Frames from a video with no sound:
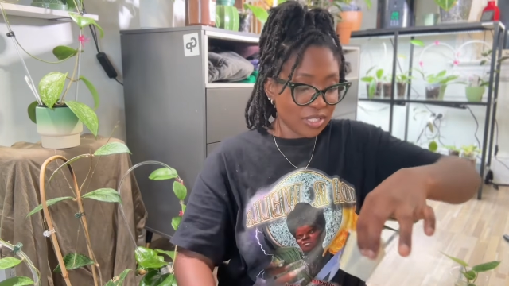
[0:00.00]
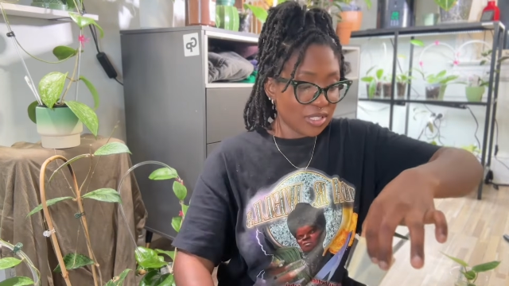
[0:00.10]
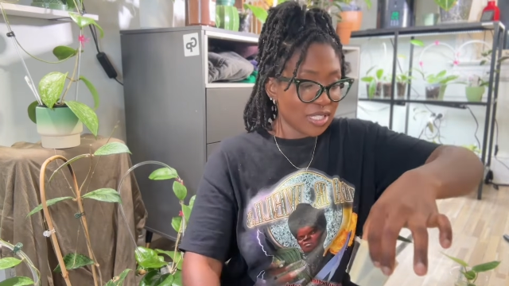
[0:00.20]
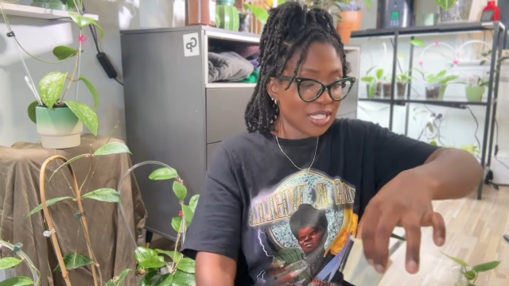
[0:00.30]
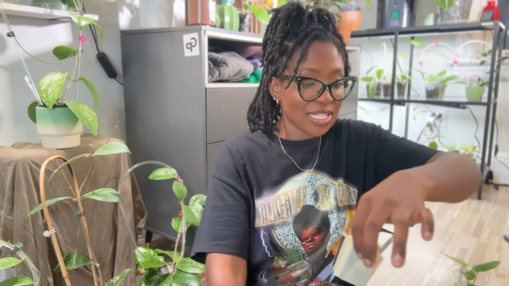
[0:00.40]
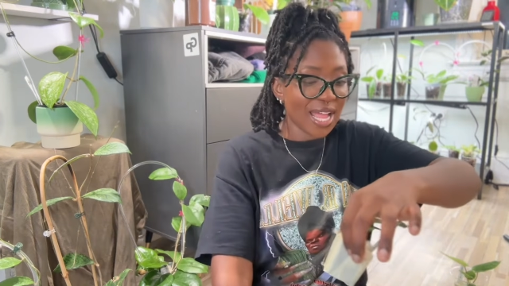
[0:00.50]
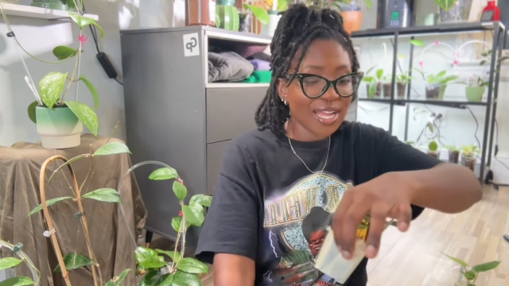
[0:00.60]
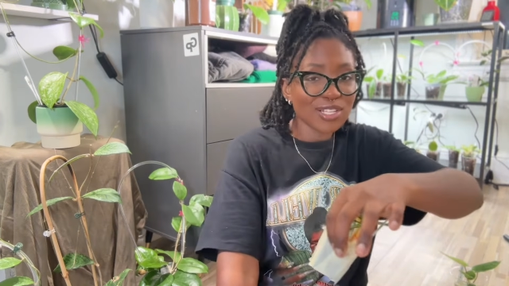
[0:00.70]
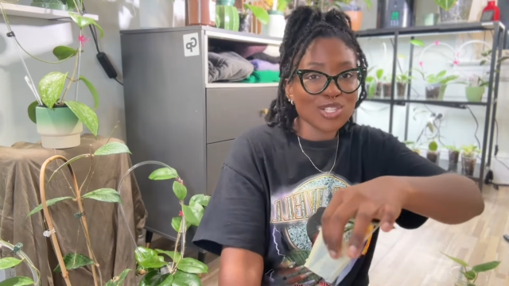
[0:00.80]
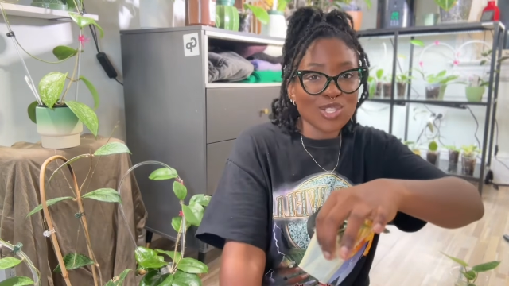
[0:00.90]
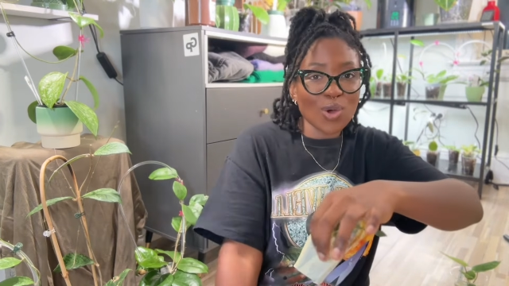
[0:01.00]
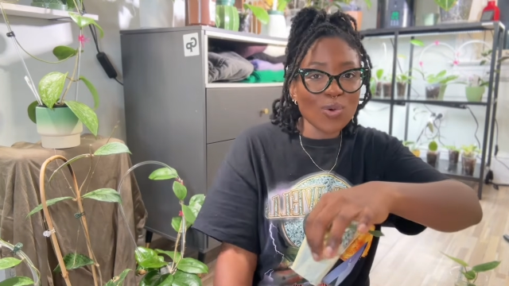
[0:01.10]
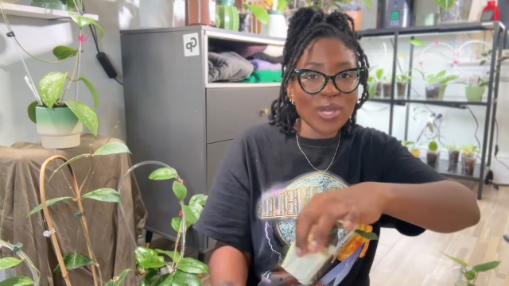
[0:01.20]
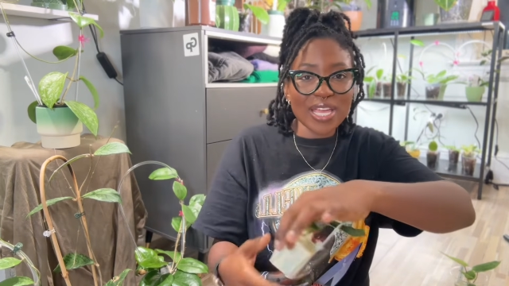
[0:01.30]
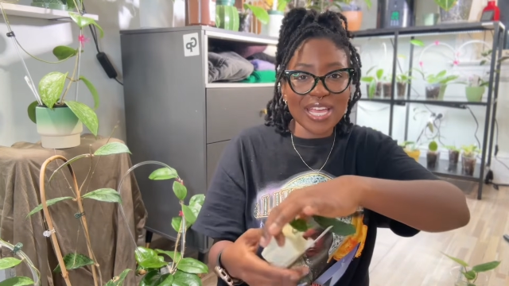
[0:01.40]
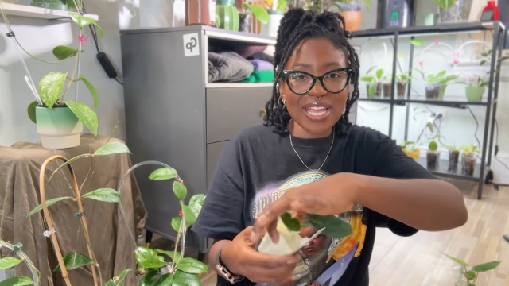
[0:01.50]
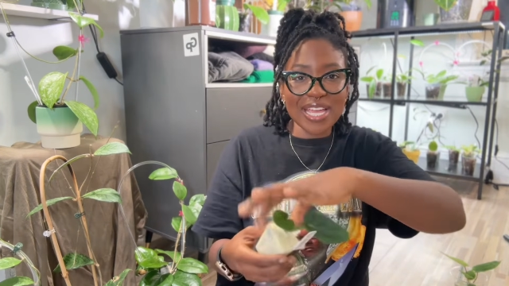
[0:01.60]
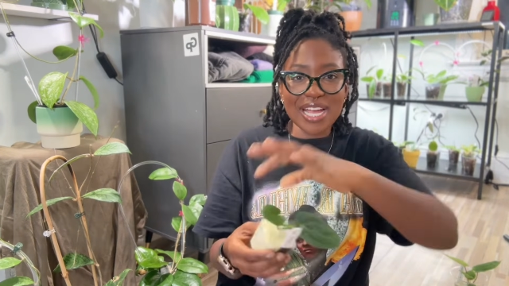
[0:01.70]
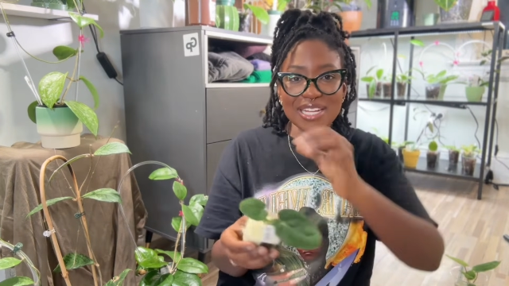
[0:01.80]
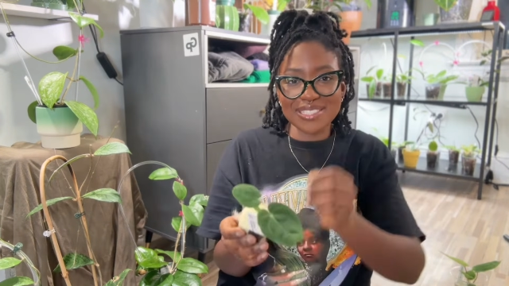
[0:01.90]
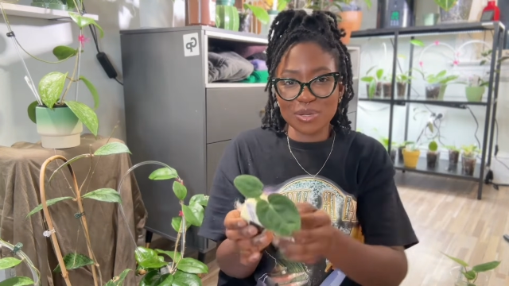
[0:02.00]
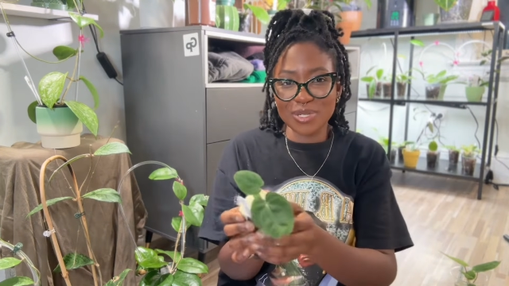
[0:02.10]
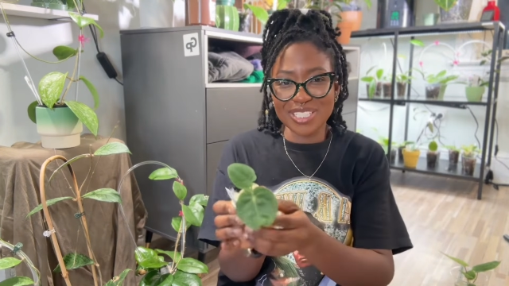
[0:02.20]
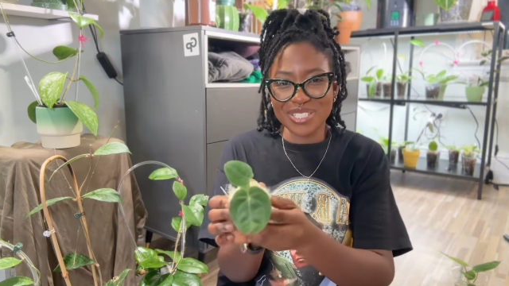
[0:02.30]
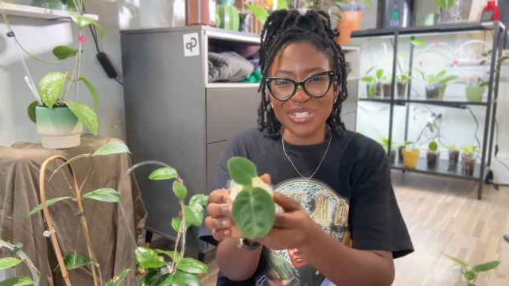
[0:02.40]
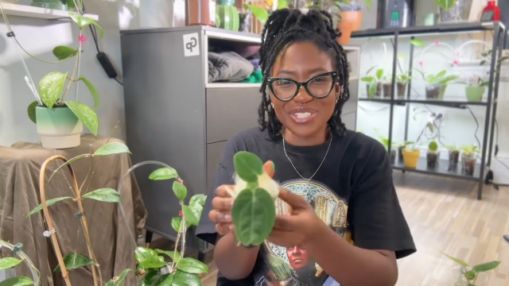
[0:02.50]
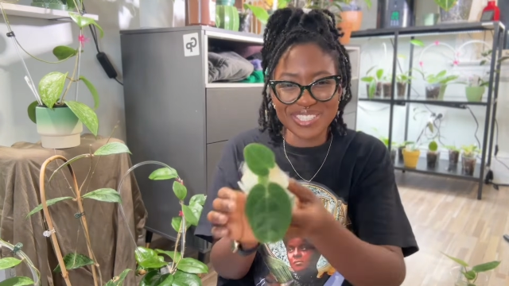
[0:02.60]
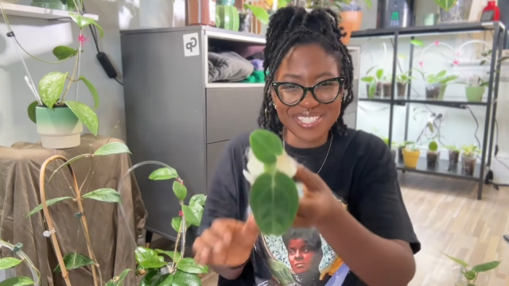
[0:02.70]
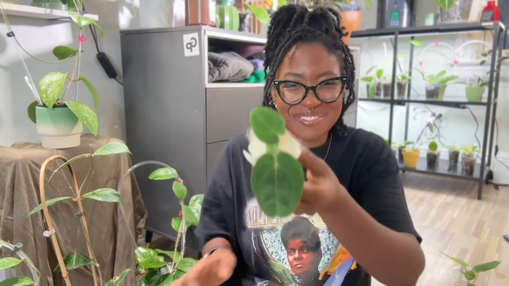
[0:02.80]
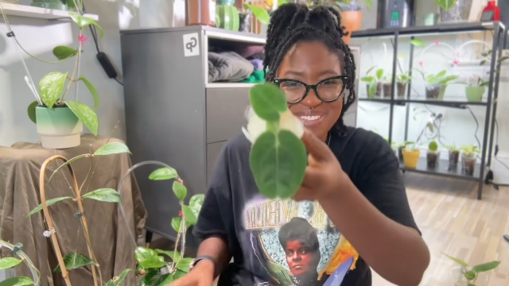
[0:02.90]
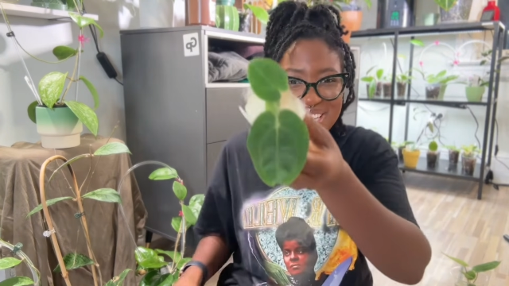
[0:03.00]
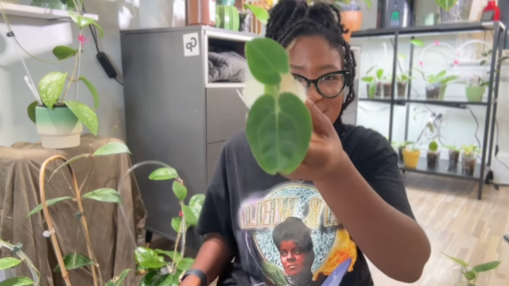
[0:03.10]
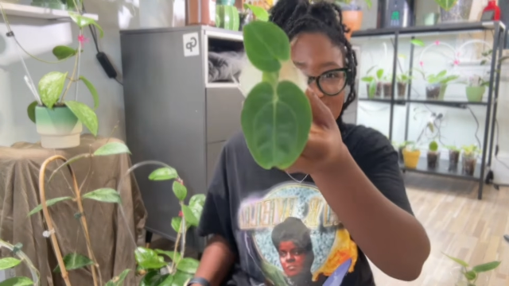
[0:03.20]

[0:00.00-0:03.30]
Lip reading: The snag is so inconsequential to me,